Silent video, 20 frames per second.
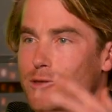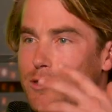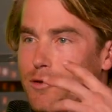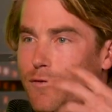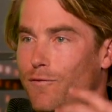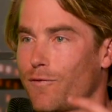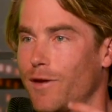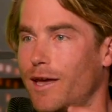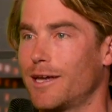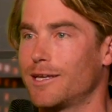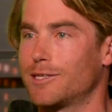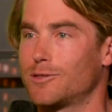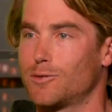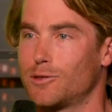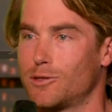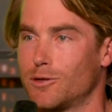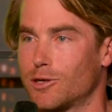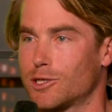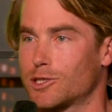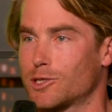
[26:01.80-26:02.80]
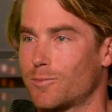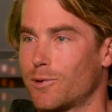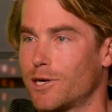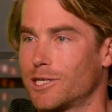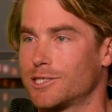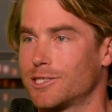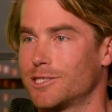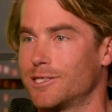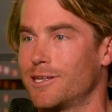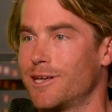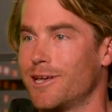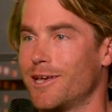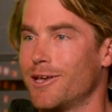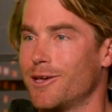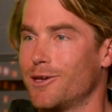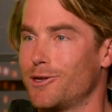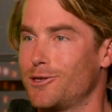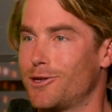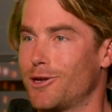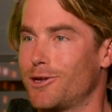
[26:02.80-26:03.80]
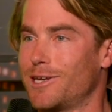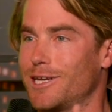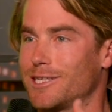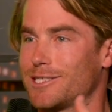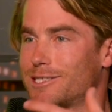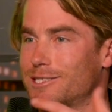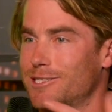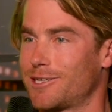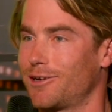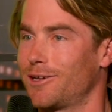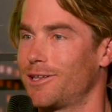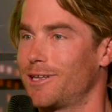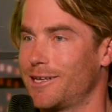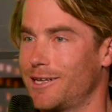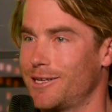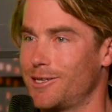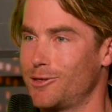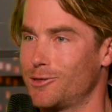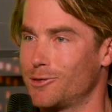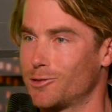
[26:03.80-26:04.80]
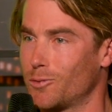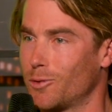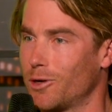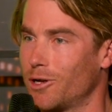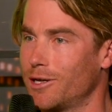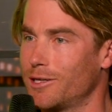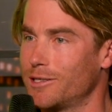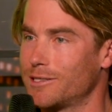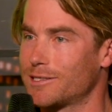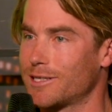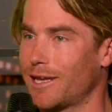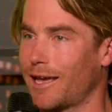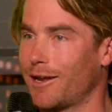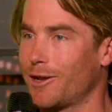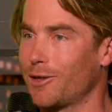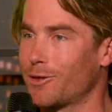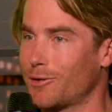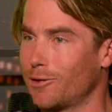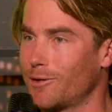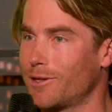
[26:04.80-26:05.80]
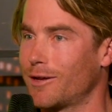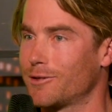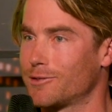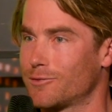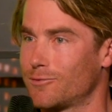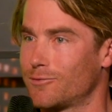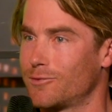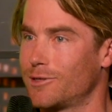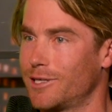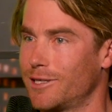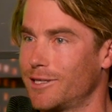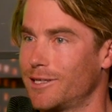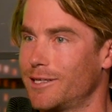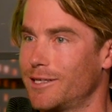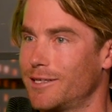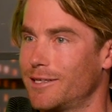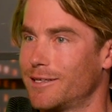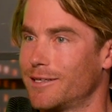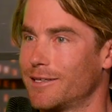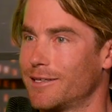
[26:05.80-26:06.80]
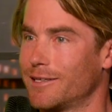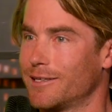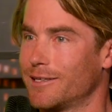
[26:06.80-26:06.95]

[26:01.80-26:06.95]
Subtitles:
with your face, with your expression. You don't necessarily need to use words. And I thought that was really